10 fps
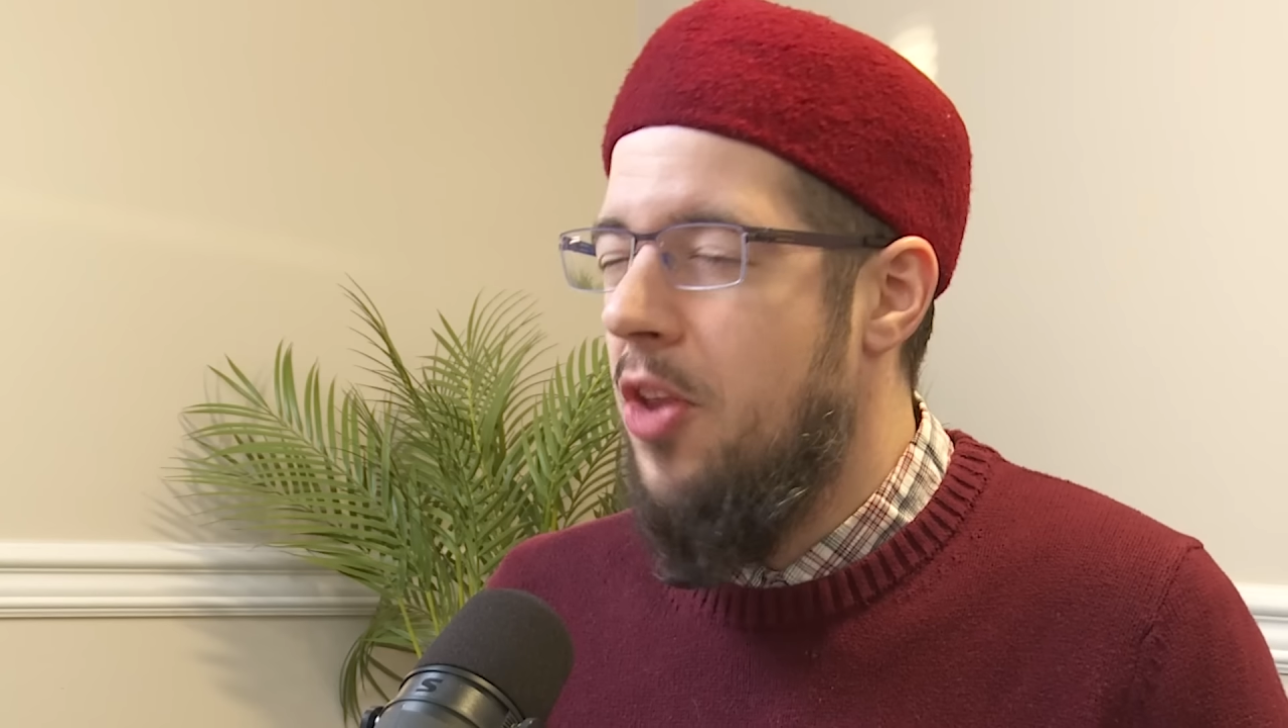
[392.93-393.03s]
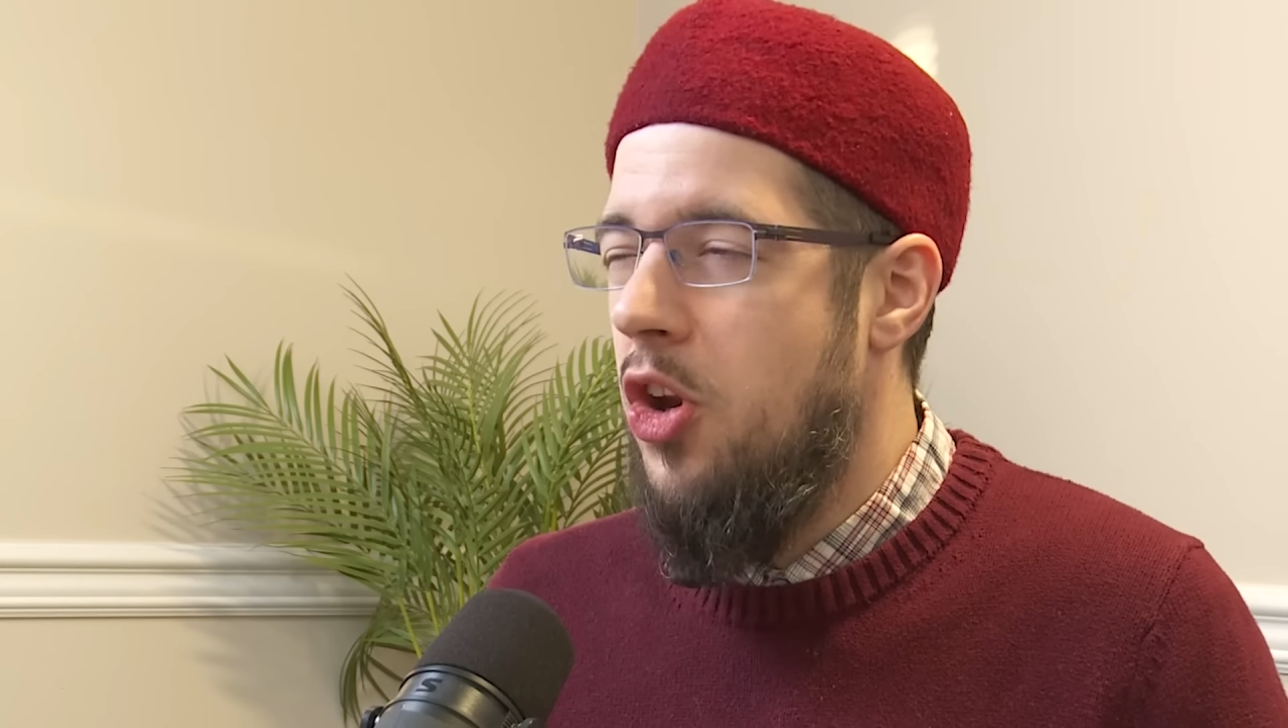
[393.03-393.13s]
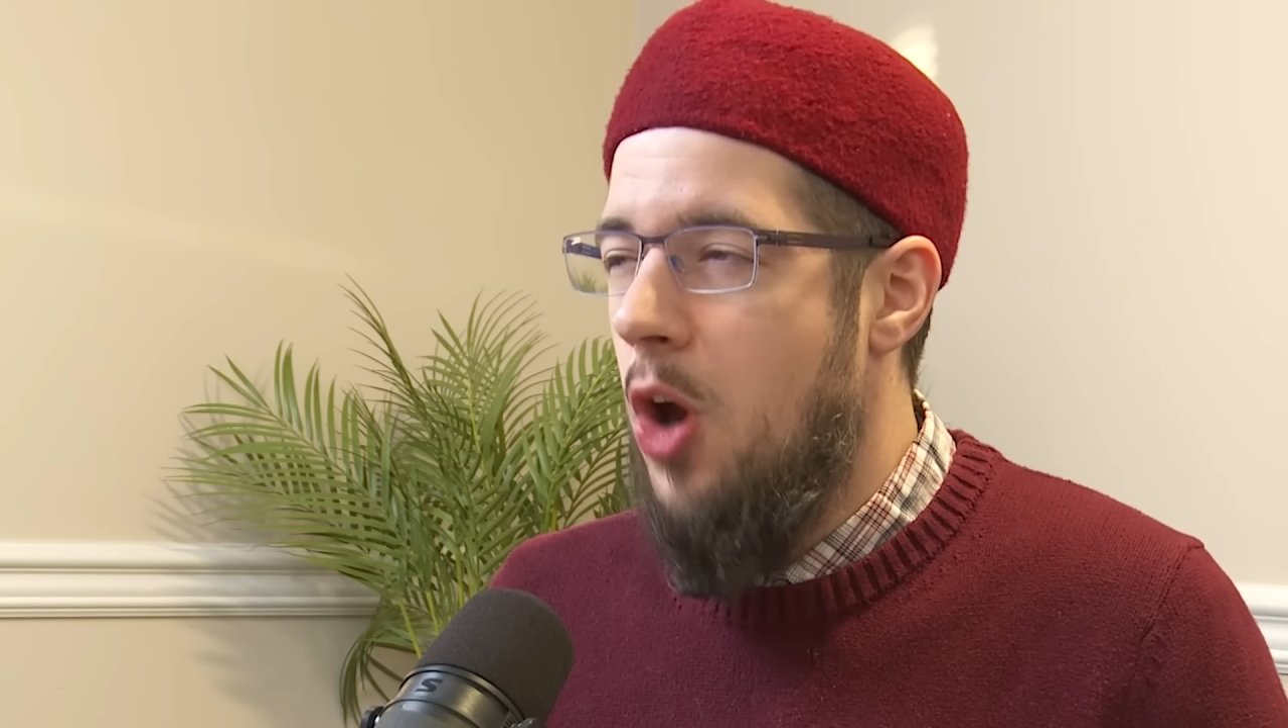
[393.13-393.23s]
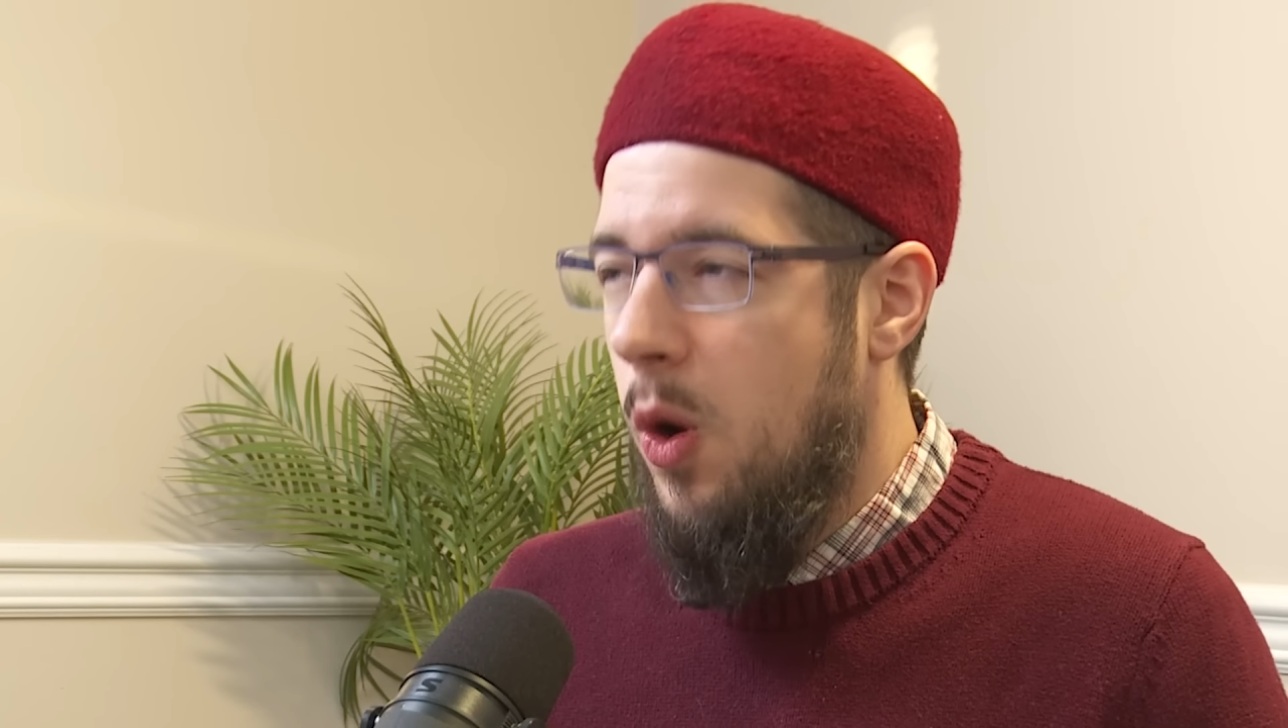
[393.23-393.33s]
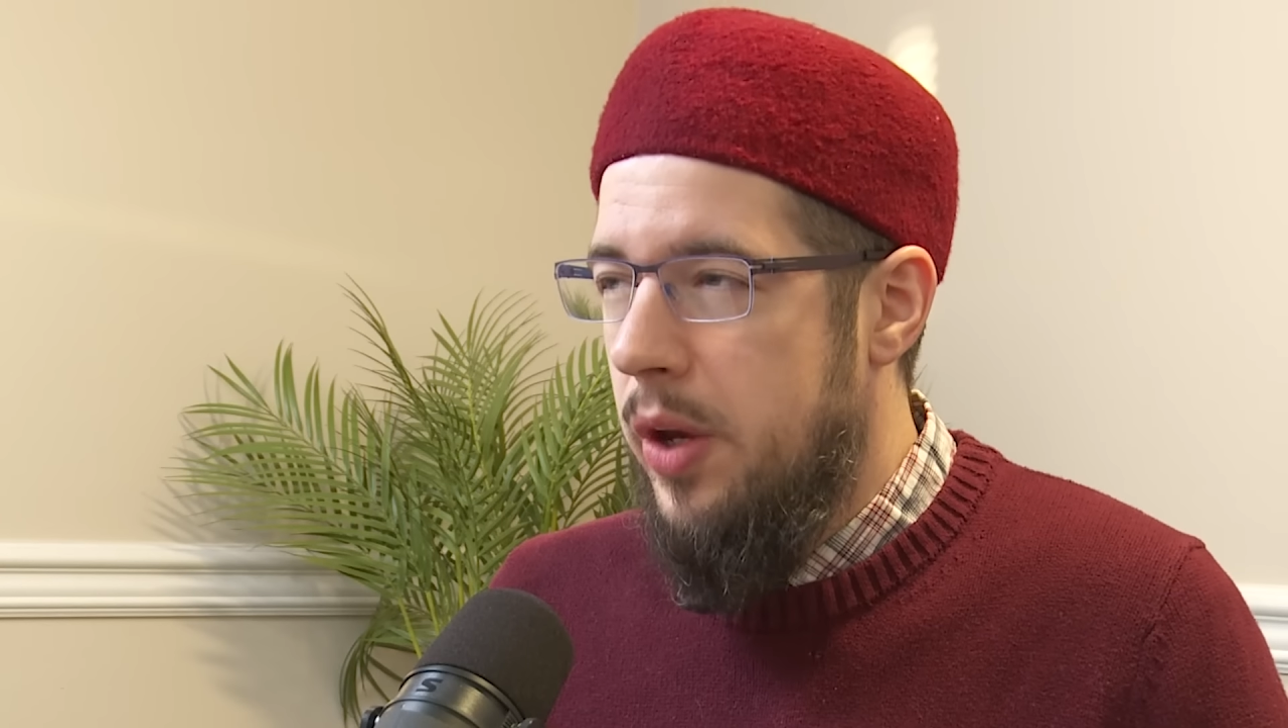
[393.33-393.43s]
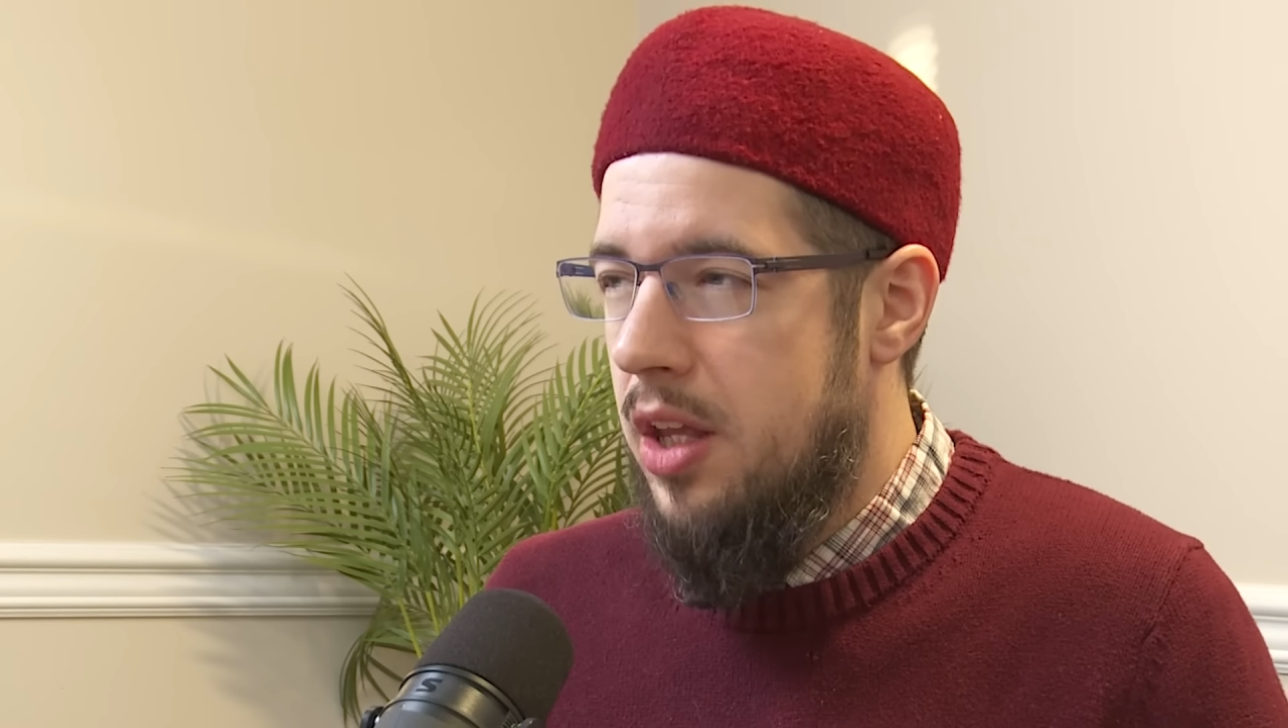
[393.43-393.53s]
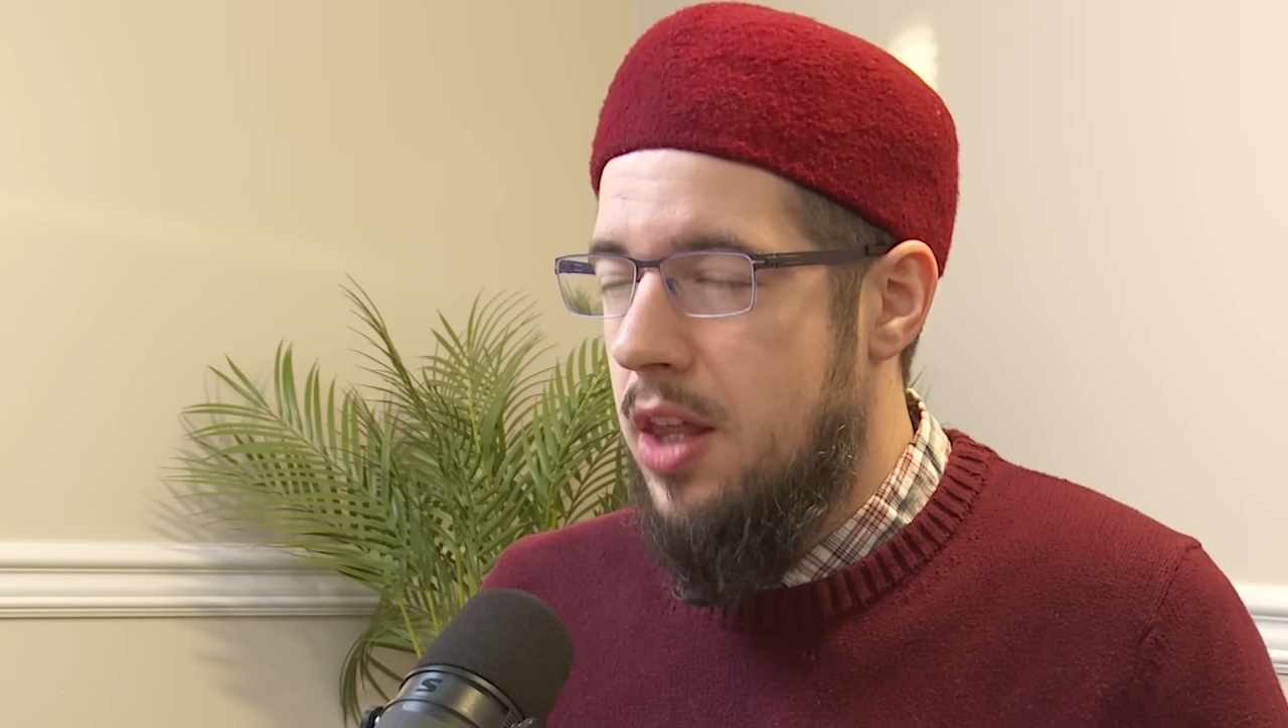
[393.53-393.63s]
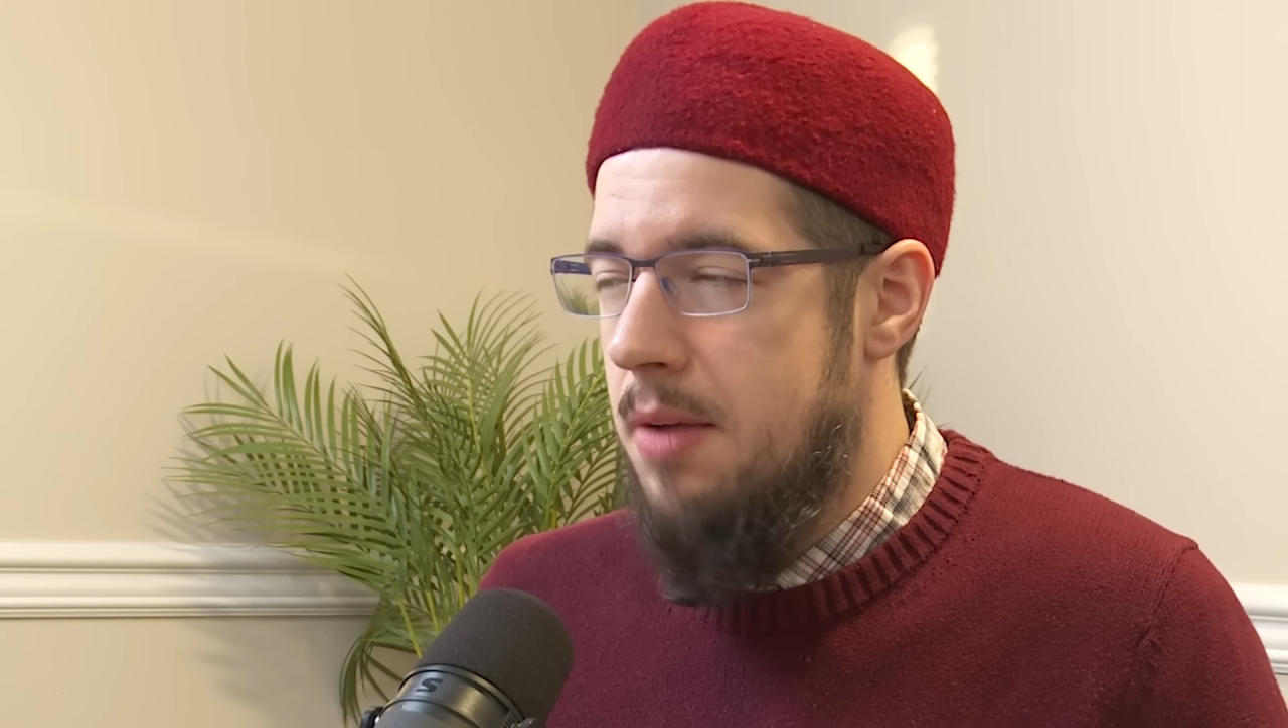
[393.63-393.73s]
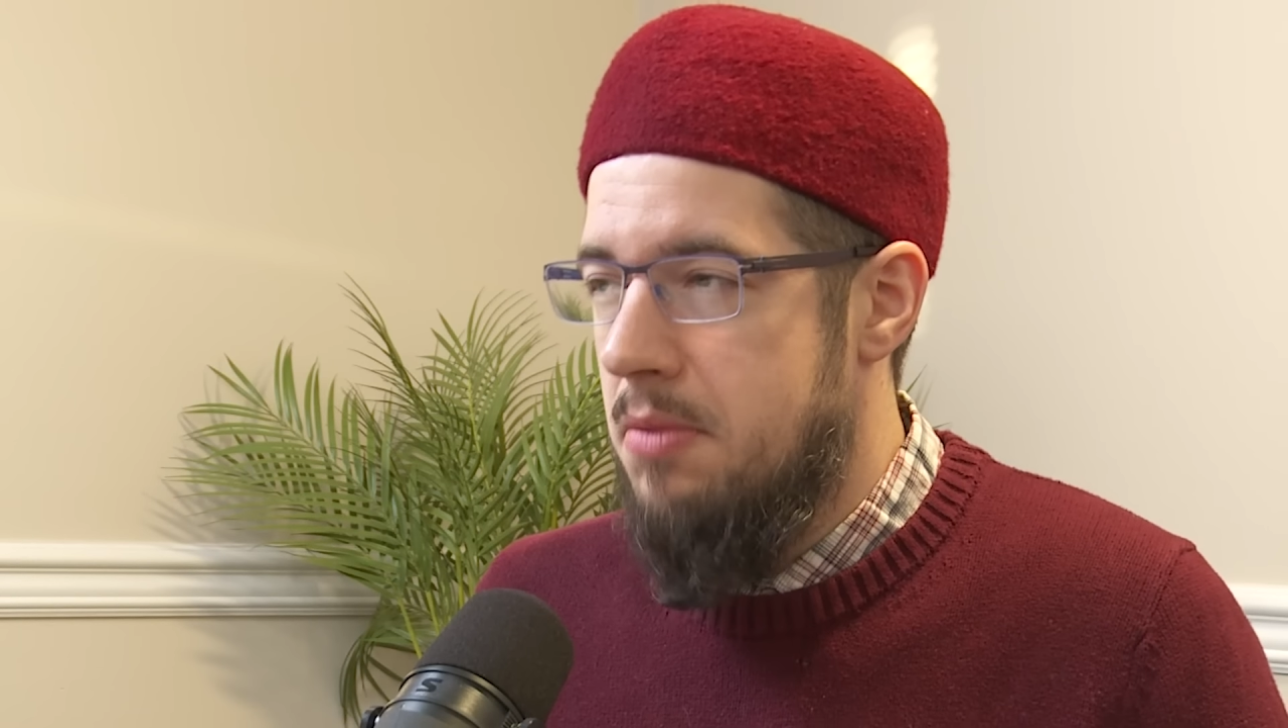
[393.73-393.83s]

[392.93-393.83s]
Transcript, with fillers: Knowing that